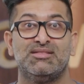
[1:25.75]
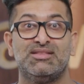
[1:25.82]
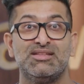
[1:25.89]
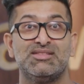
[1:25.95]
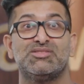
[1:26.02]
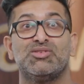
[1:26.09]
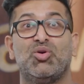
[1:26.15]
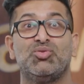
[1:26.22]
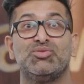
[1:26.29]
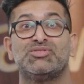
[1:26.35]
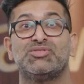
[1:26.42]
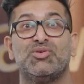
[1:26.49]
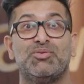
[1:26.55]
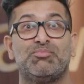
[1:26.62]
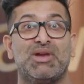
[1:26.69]
This
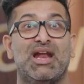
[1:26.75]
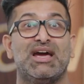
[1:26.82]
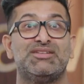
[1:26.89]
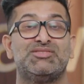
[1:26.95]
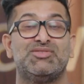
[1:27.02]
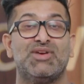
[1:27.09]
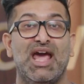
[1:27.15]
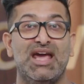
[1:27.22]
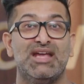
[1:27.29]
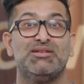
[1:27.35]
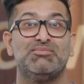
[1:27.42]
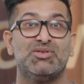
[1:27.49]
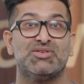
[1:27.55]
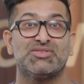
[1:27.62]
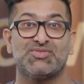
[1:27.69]
also applies to
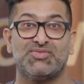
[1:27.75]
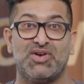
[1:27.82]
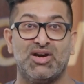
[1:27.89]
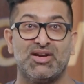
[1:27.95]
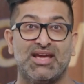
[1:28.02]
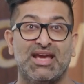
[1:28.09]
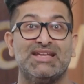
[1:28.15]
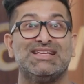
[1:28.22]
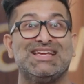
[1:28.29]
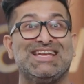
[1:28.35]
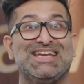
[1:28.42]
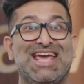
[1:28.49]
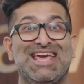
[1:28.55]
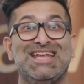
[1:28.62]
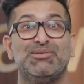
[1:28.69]
AWS Fargate
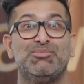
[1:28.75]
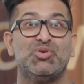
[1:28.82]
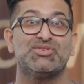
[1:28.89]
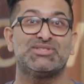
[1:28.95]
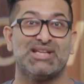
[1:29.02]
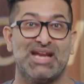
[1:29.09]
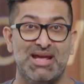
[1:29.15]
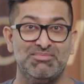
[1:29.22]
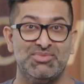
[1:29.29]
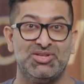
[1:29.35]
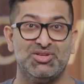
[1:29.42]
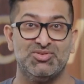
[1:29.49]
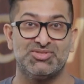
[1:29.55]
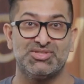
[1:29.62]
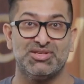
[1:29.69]
and AWS Lambda
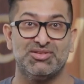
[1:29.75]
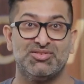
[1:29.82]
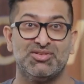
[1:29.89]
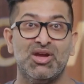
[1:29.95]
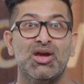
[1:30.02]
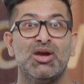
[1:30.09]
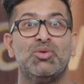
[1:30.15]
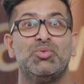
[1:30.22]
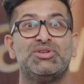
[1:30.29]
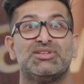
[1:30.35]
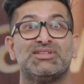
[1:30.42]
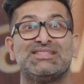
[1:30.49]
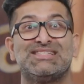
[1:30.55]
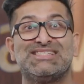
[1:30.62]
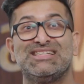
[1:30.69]
usage, which
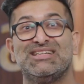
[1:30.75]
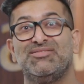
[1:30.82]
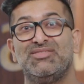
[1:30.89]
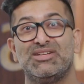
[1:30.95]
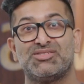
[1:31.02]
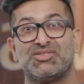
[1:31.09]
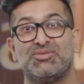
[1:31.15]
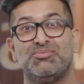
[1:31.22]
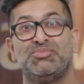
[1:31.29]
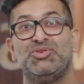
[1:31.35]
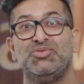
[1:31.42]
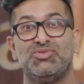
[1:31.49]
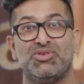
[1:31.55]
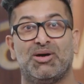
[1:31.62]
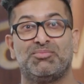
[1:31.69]
are serverless
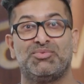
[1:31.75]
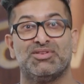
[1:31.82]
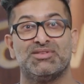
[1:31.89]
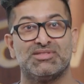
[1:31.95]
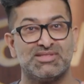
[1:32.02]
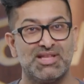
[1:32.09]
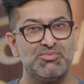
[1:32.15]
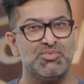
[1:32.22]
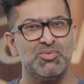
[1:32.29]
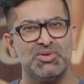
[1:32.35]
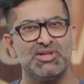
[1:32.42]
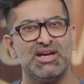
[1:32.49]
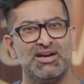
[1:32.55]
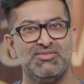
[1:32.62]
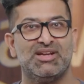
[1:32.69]
compute options that we
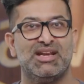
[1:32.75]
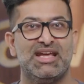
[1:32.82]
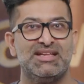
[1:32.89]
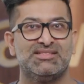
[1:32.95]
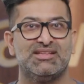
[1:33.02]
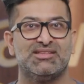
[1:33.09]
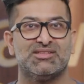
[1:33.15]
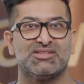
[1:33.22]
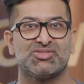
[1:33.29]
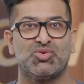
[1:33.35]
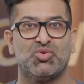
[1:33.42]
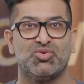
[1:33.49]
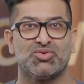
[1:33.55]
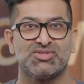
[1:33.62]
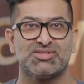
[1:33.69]
will cover later in this
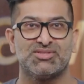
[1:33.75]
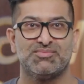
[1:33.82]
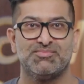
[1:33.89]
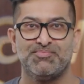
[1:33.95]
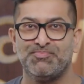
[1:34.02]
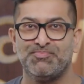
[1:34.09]
course.